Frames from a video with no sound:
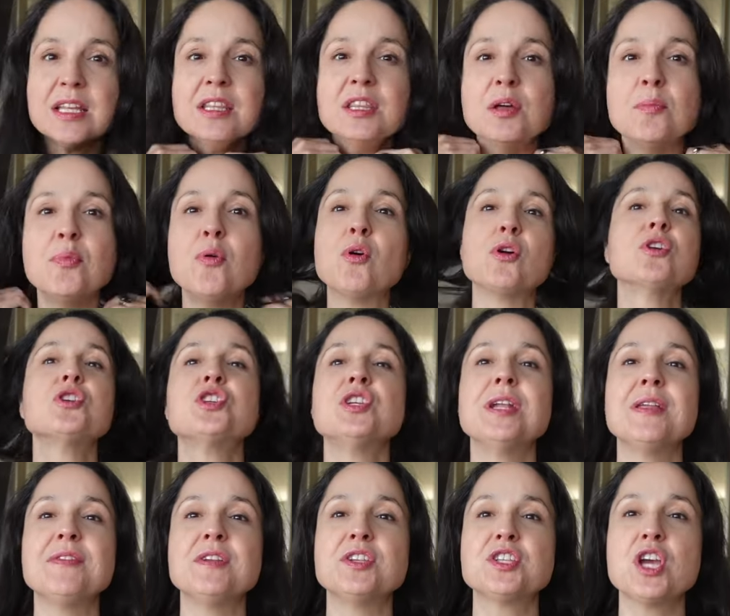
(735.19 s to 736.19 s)
the portion
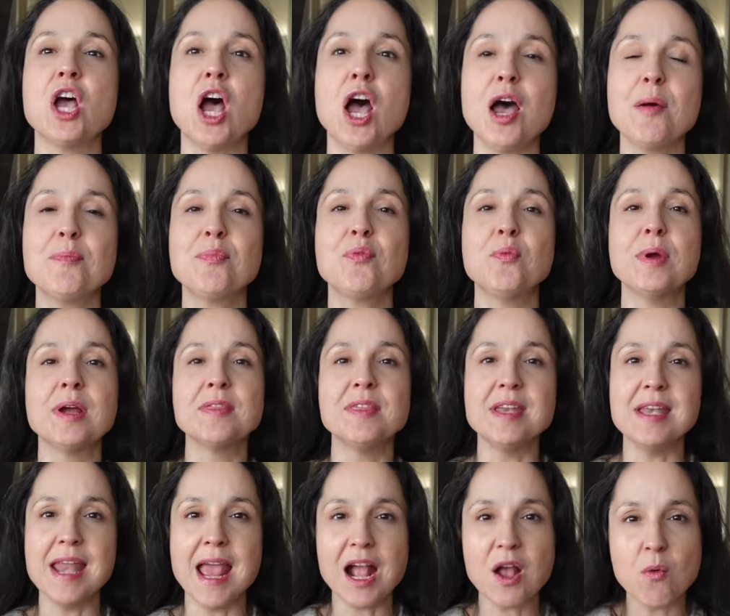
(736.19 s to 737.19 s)
at the top where the
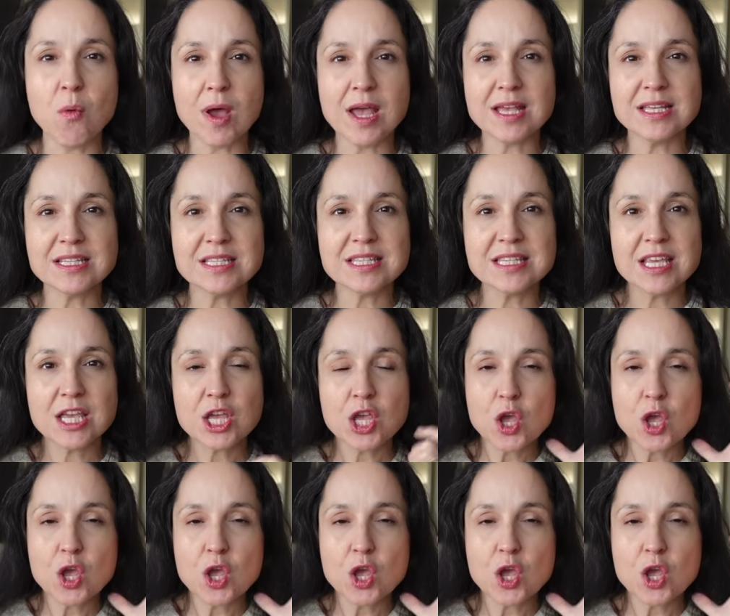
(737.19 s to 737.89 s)
neck was